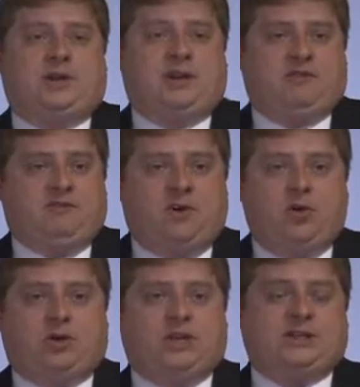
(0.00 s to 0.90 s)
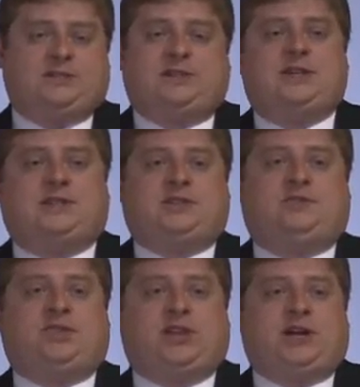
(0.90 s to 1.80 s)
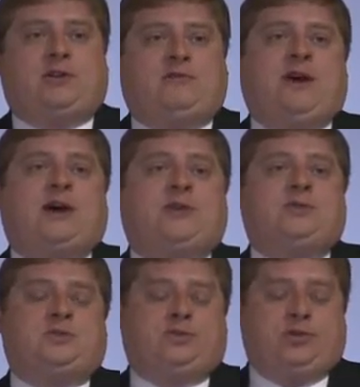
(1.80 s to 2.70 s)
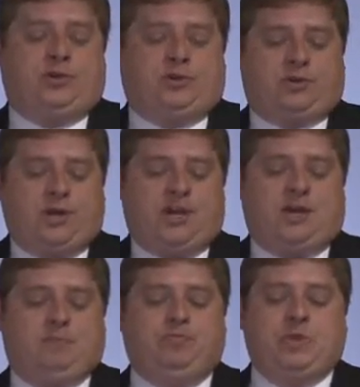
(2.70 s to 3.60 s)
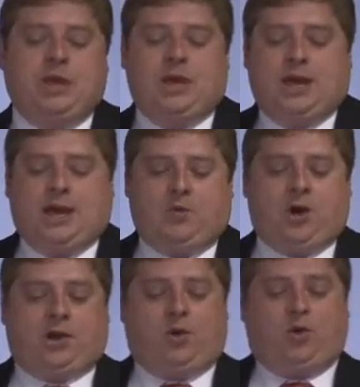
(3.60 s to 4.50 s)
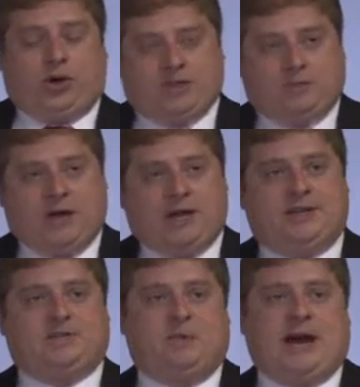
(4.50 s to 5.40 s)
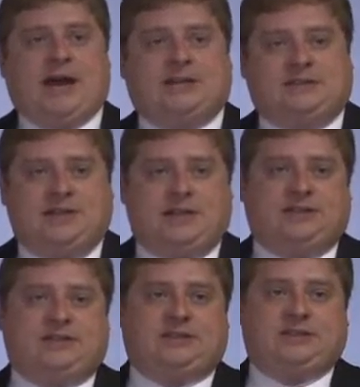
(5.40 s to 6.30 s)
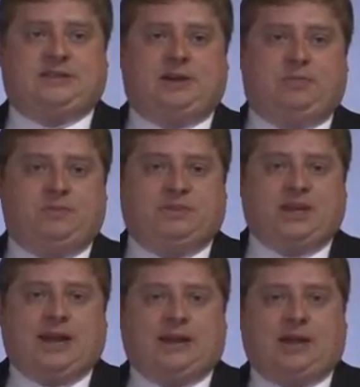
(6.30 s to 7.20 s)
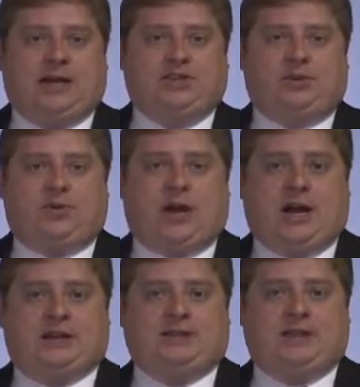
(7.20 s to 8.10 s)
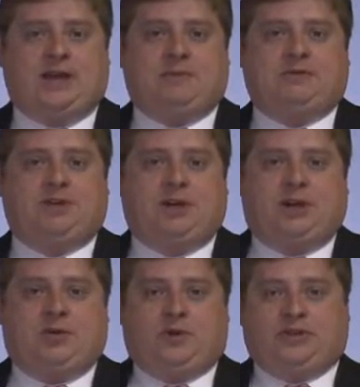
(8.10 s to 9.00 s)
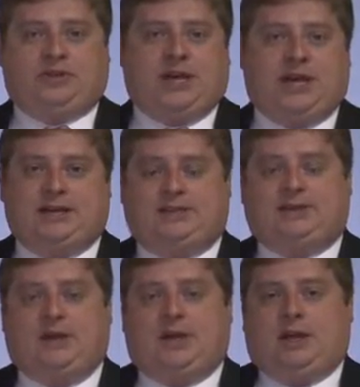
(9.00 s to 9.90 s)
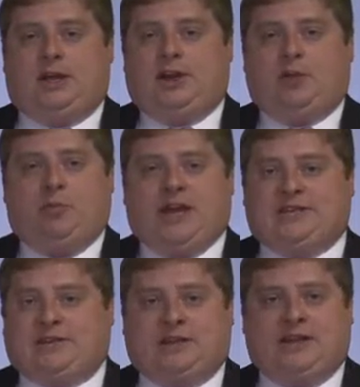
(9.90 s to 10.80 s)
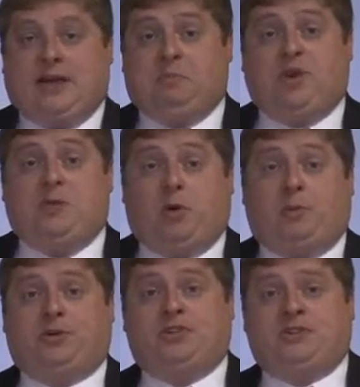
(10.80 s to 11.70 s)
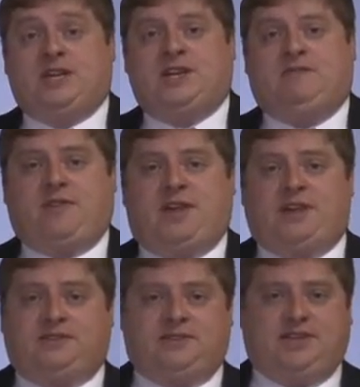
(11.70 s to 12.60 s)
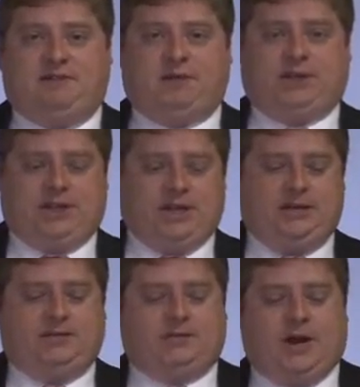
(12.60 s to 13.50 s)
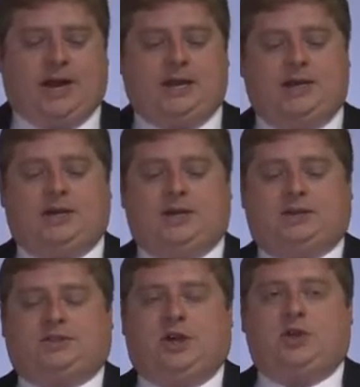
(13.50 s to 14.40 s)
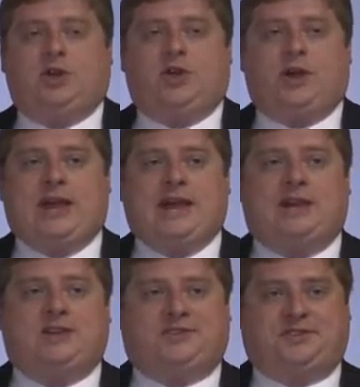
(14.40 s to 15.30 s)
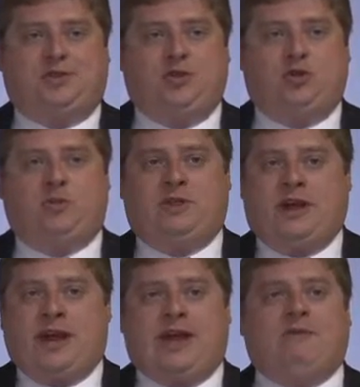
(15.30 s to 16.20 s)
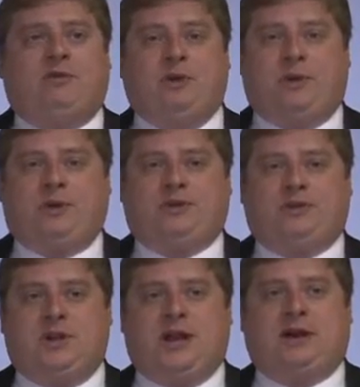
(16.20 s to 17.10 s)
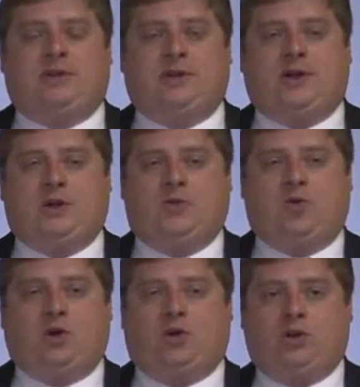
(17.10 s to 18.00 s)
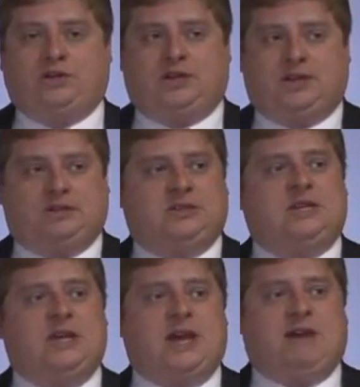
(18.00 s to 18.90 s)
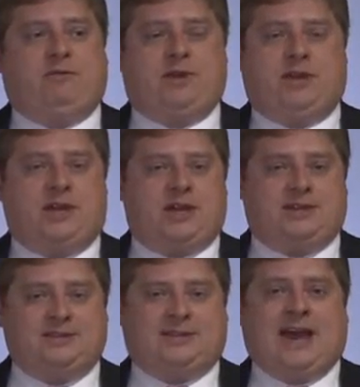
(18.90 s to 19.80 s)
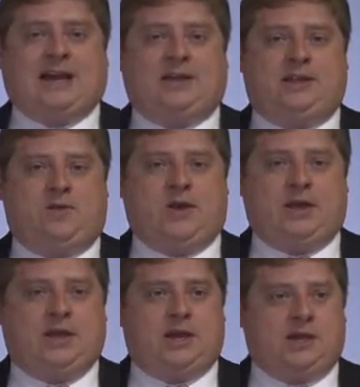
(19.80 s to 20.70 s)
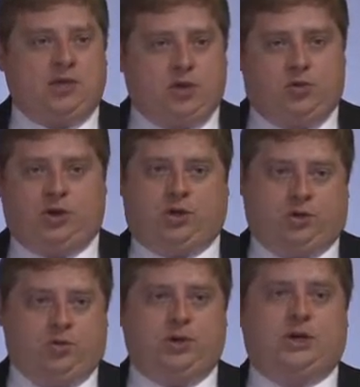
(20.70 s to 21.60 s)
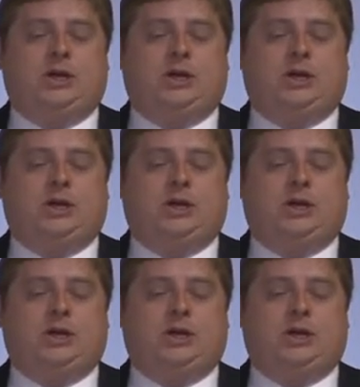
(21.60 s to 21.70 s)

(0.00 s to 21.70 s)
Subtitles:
to evoke this sense of shared values through your theme. And what correspondence bias is it's a psychological concept which says, basically that people perceive things differently, right? So you can't assume that every person out there in the world is going to see everything exactly the way that you do.